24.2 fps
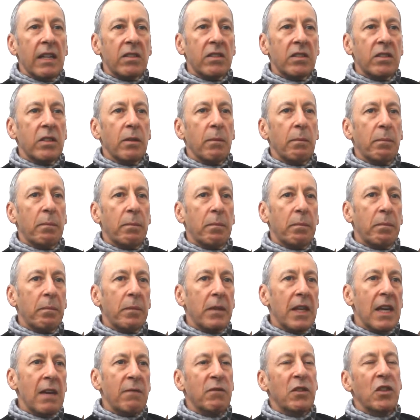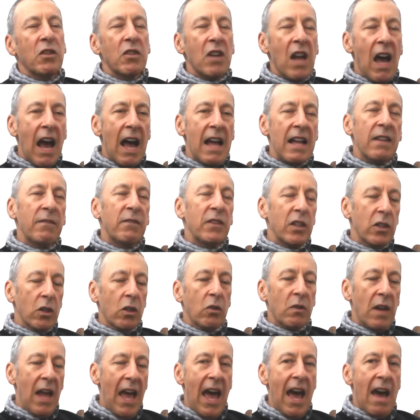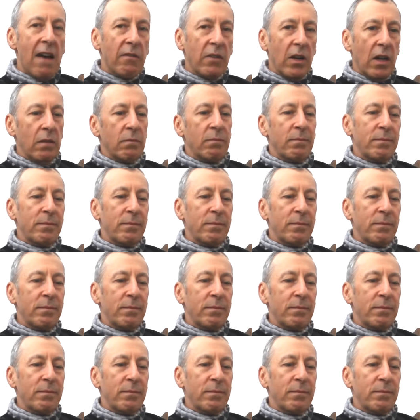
to, if you don't have